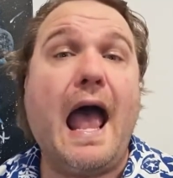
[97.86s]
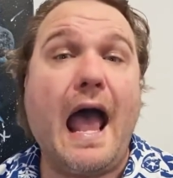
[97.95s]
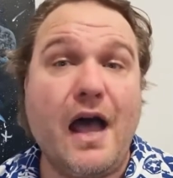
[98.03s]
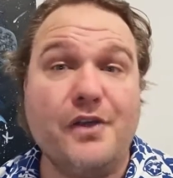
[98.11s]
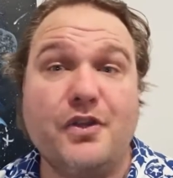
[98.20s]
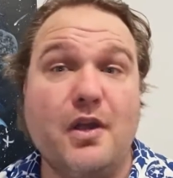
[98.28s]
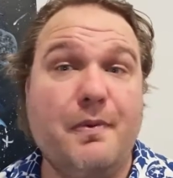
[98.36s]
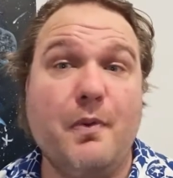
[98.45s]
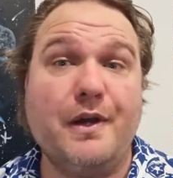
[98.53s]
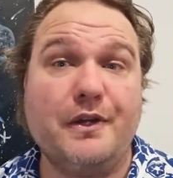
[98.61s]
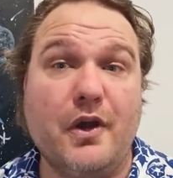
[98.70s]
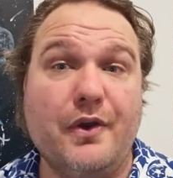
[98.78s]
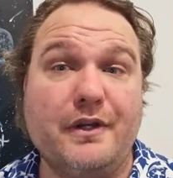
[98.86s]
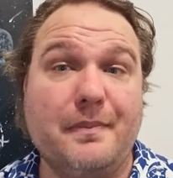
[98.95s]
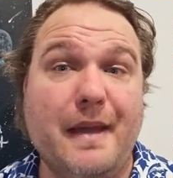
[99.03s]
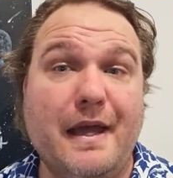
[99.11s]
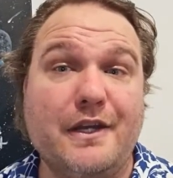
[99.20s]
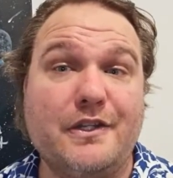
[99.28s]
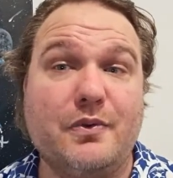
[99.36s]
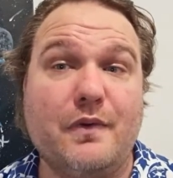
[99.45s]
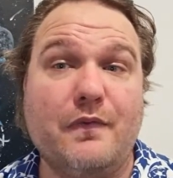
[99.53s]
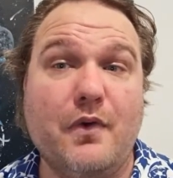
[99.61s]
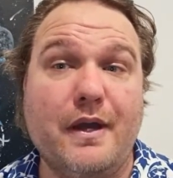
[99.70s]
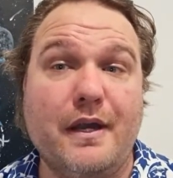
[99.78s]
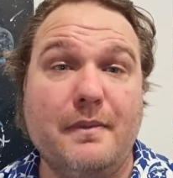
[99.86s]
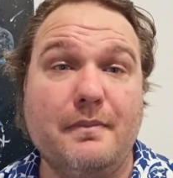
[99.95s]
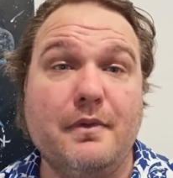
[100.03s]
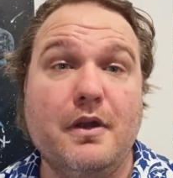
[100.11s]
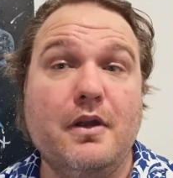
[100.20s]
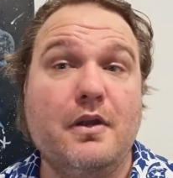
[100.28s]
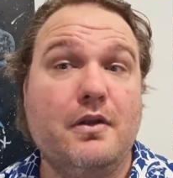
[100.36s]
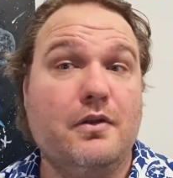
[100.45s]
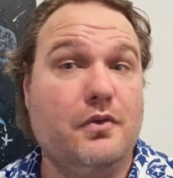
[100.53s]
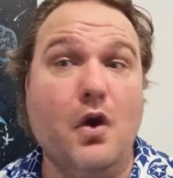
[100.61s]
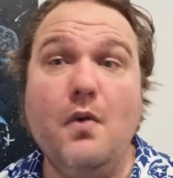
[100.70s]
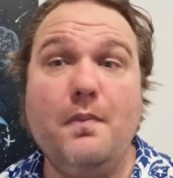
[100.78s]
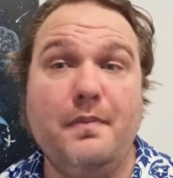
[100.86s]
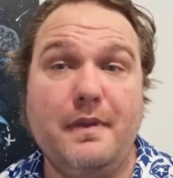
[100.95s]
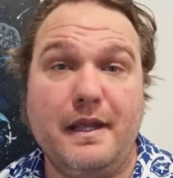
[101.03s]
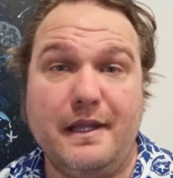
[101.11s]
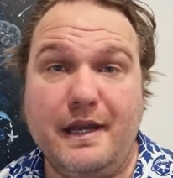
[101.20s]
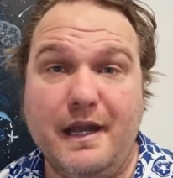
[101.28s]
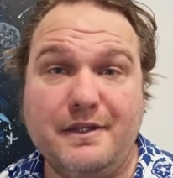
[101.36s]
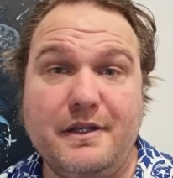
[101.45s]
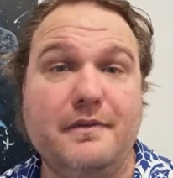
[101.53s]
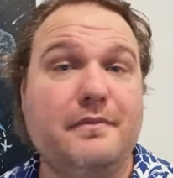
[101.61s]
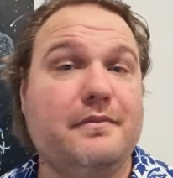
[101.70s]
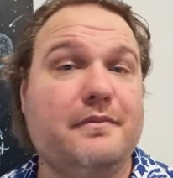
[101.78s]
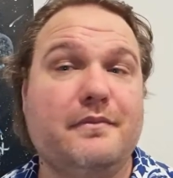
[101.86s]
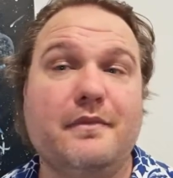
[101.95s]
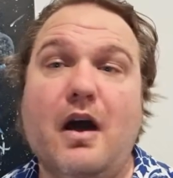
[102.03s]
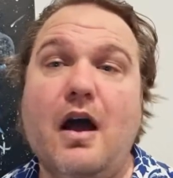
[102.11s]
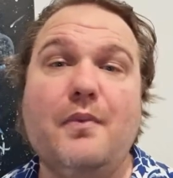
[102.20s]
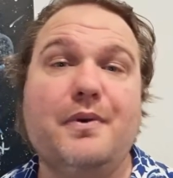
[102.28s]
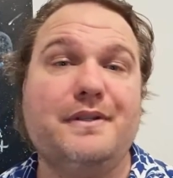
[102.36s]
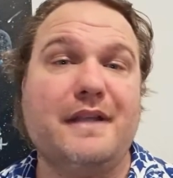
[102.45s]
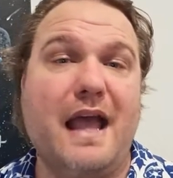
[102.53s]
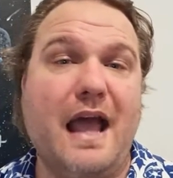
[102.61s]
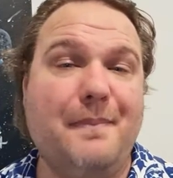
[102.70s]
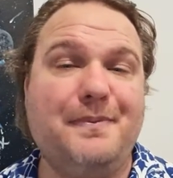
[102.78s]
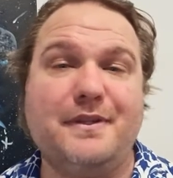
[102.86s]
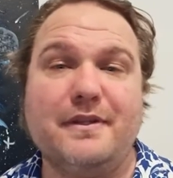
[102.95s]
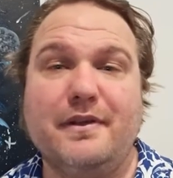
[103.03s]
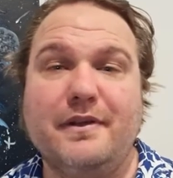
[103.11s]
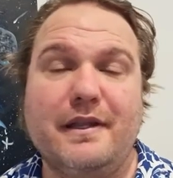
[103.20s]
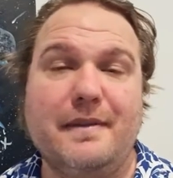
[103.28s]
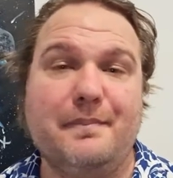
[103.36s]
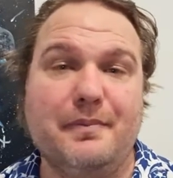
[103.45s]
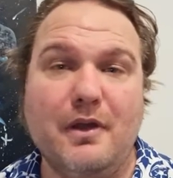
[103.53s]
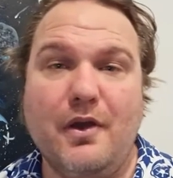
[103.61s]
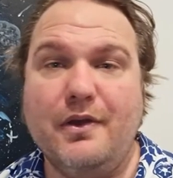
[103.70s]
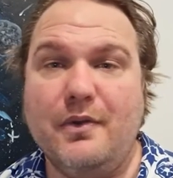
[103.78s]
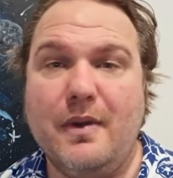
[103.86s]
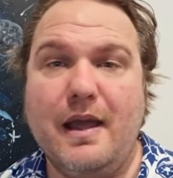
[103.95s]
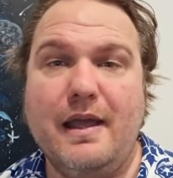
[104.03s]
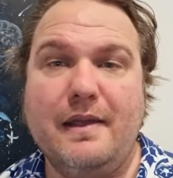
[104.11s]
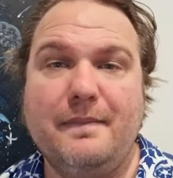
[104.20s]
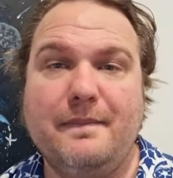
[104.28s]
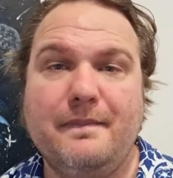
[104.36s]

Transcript: How's Obi-Wan going to manage to avoid him? Nope, he doesn't. I was absolutely blown away.